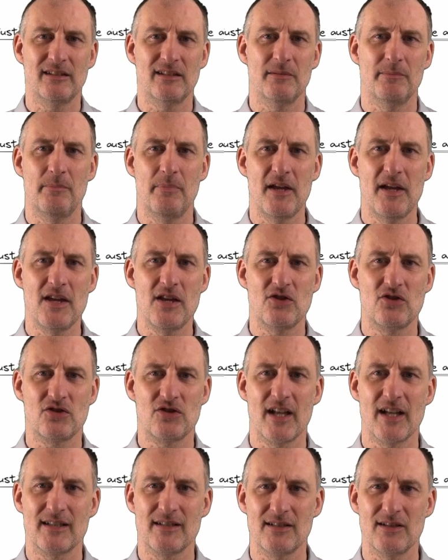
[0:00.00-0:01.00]
the page
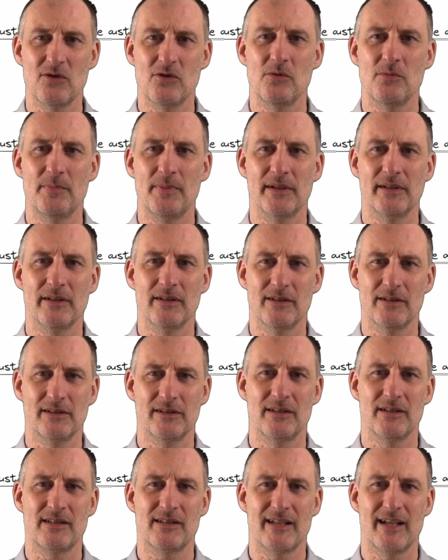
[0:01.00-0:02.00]
that's open on
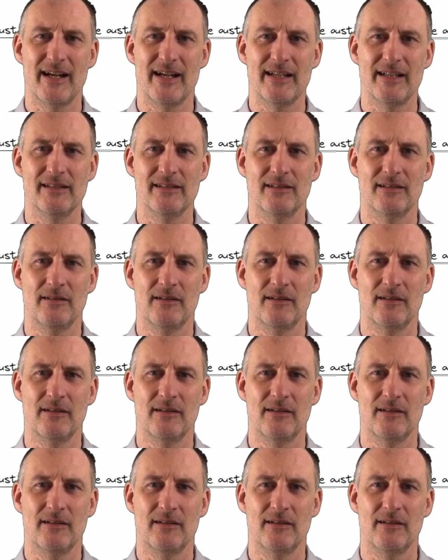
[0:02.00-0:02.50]
the side.